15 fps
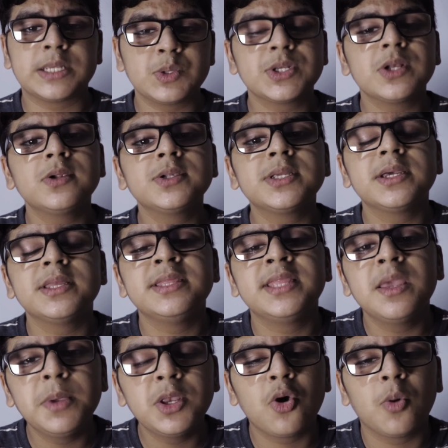a result,
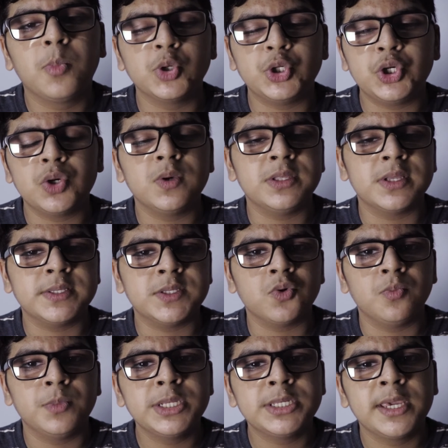they may not put you in the
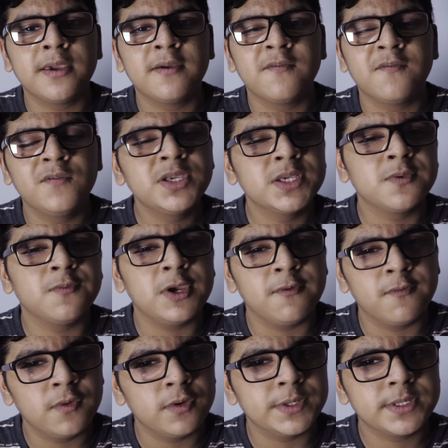Zoom meeting, which is very
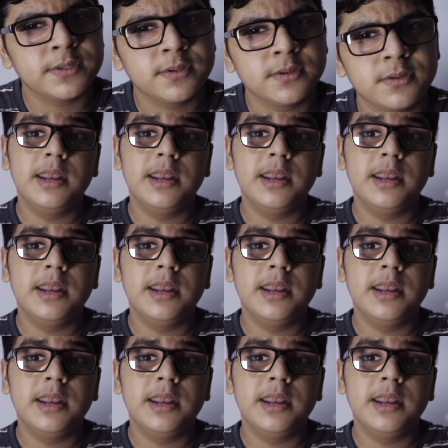worse.